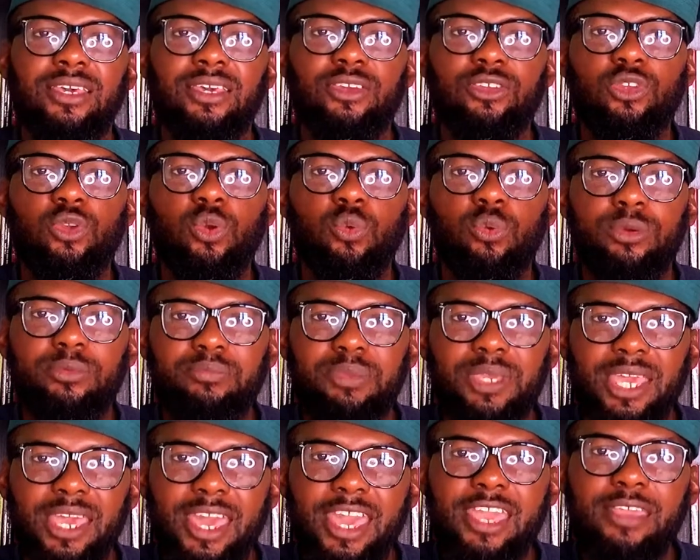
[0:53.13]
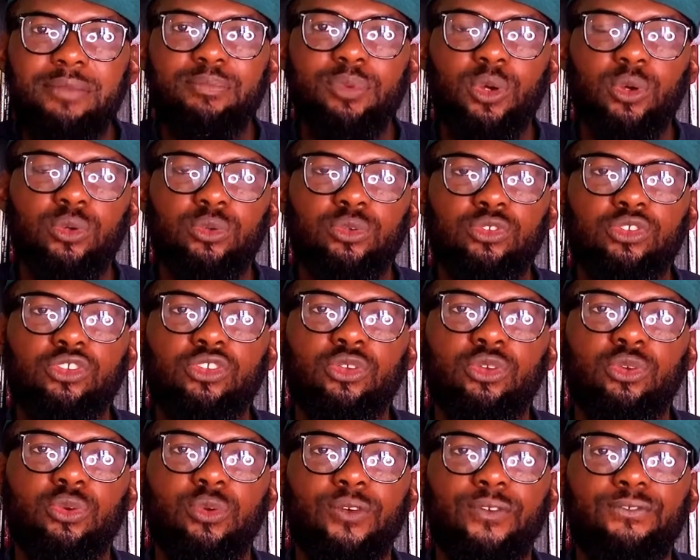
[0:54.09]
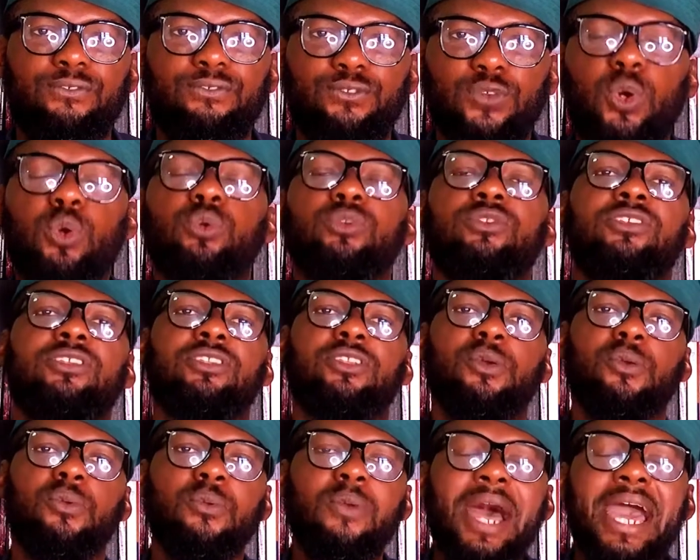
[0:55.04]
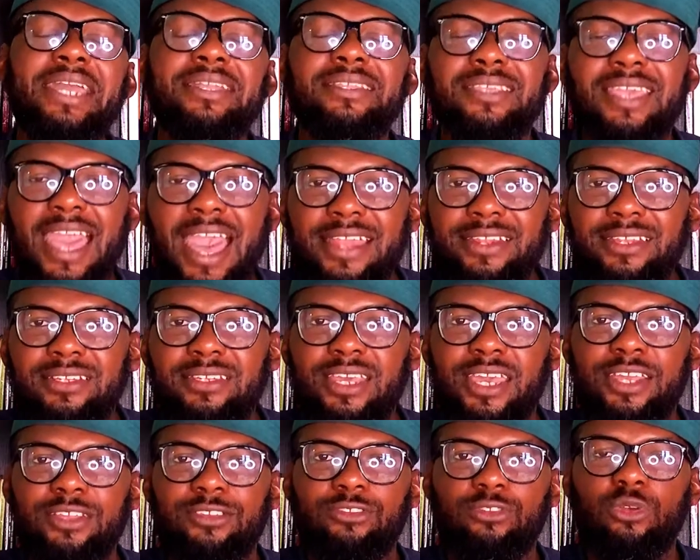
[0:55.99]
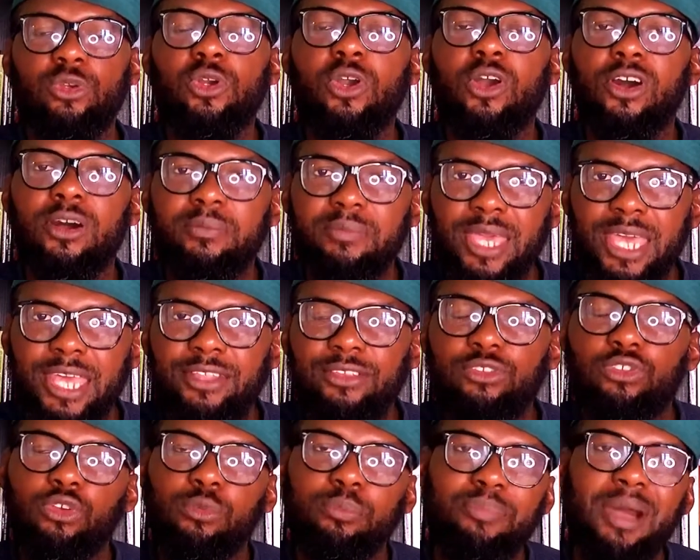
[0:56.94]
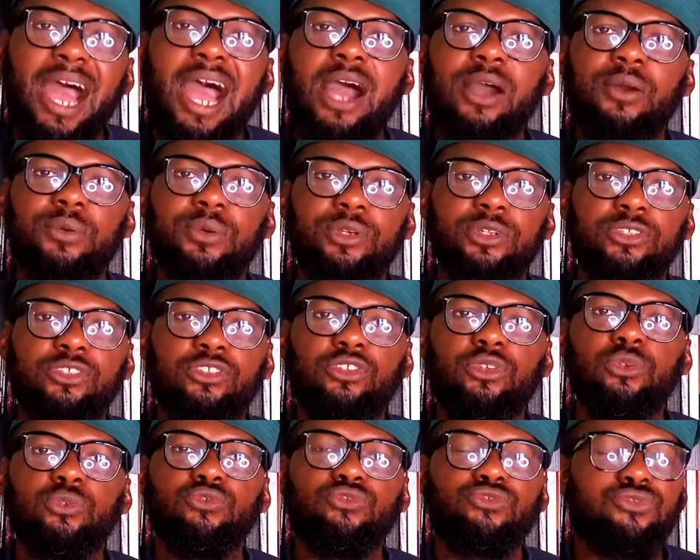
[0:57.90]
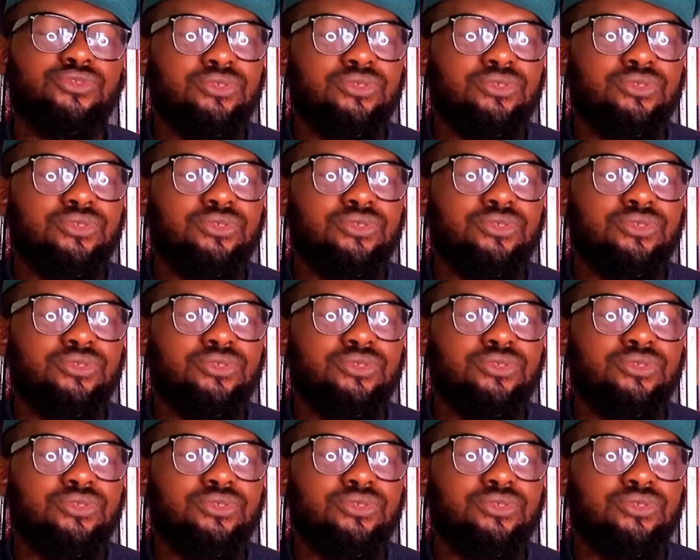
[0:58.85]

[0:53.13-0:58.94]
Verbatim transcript: you would be able to vote the right candidate to come into power to